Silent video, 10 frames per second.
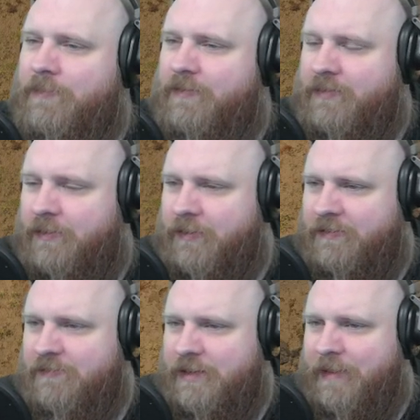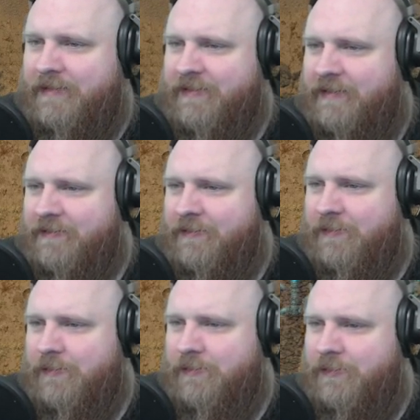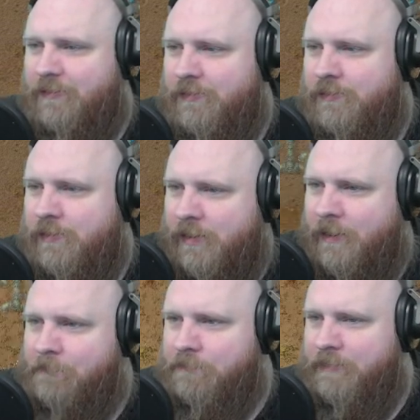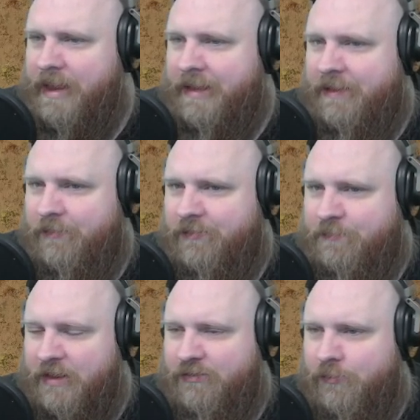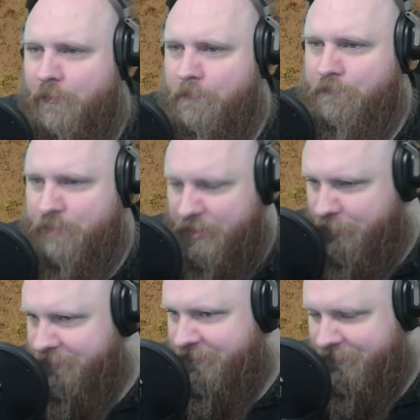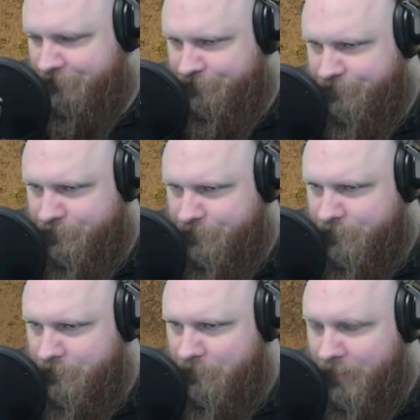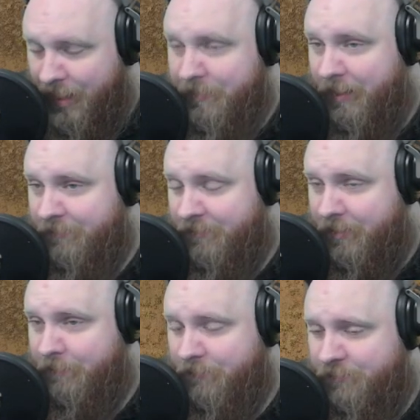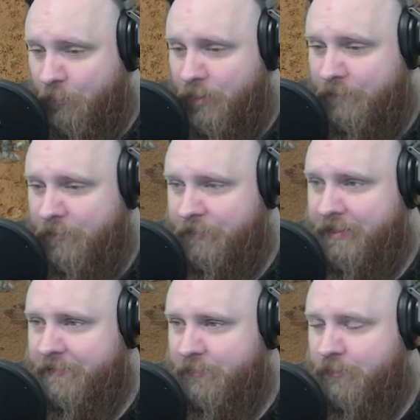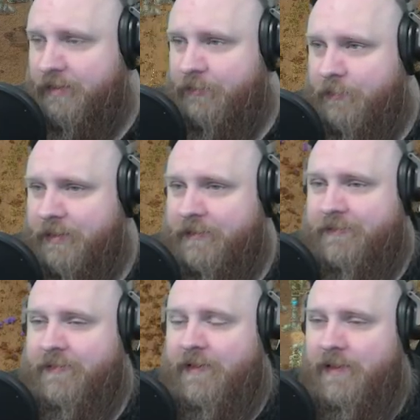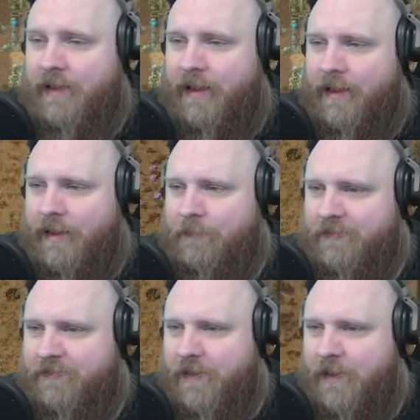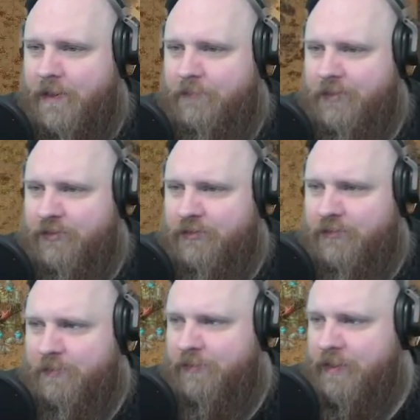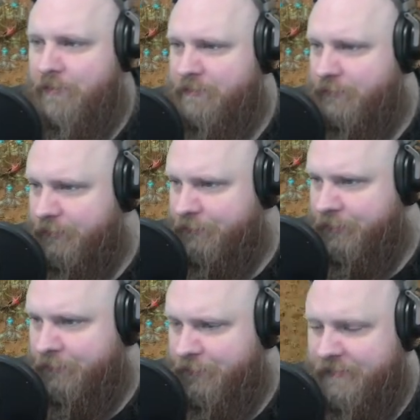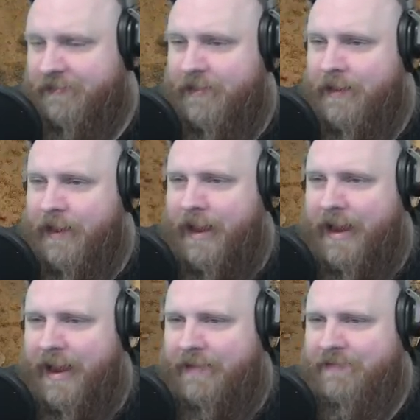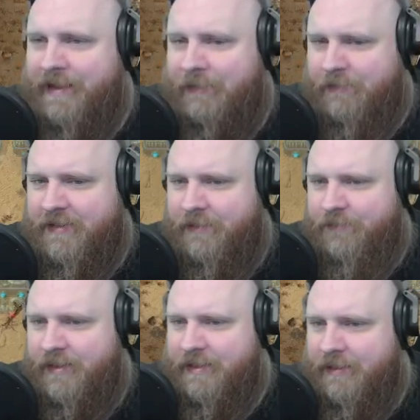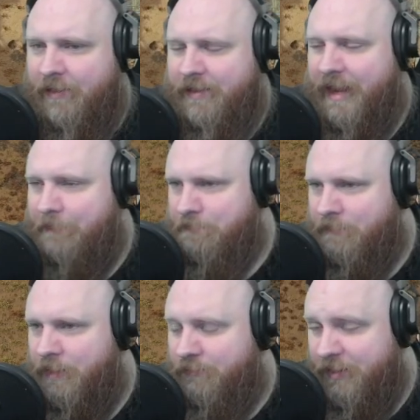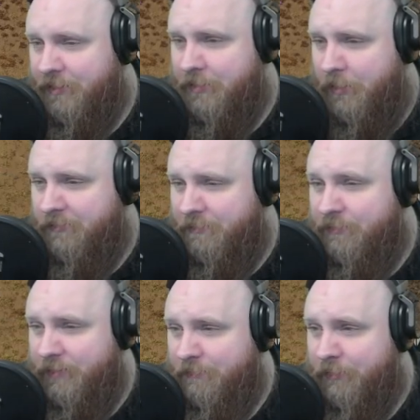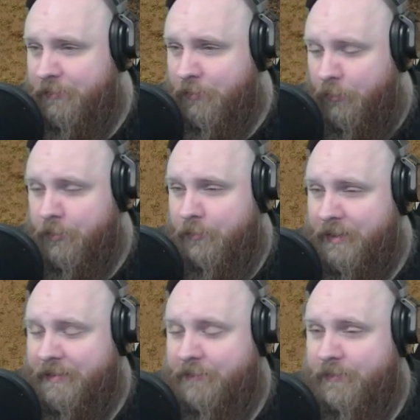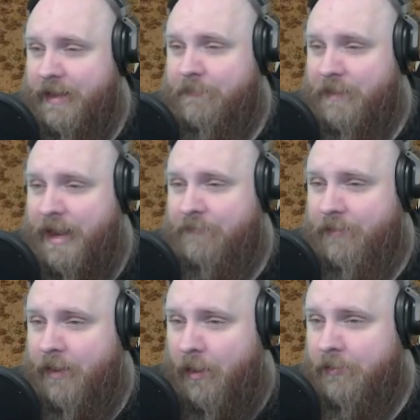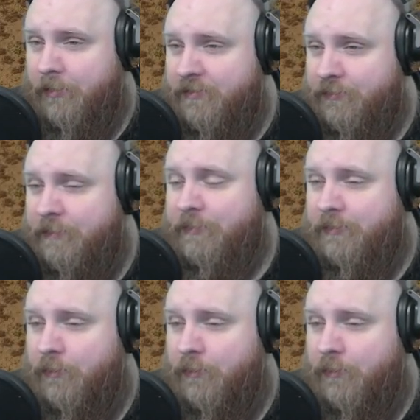So it doesn't really make sense to make special builds about small area beacons or wide area beacons. So we should just build however we feel fit. And then I was kind of thinking, okay, we are going to be rebuilding oil either way. And we are going to rebuild